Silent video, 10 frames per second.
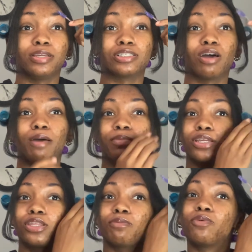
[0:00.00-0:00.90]
and so I
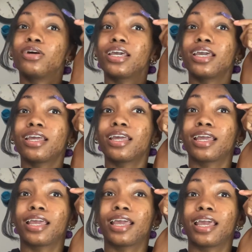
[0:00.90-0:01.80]
picked up on
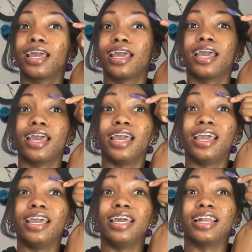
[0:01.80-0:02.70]

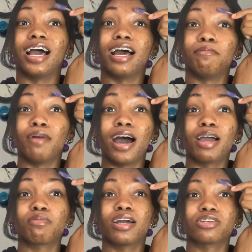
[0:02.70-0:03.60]
it and my
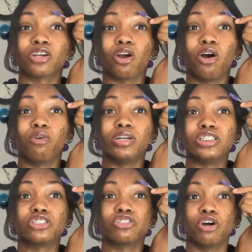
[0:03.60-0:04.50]
eyebrows are always
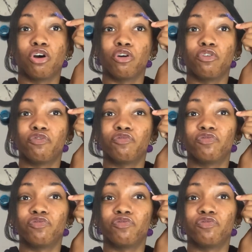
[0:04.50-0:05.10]
so